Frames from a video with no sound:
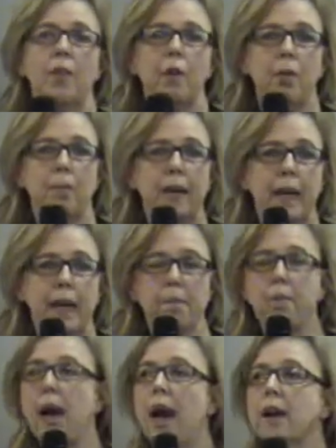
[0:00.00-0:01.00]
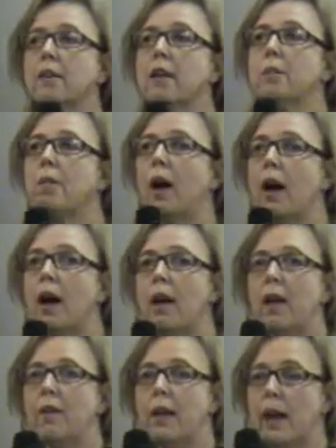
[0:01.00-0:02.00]
that would be impacted by
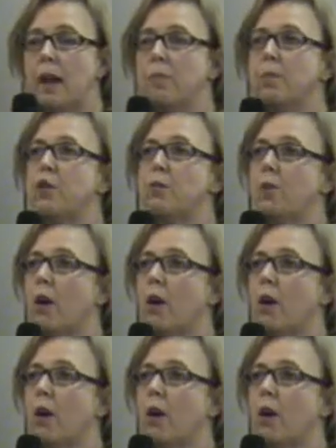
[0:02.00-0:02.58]
the Enbridge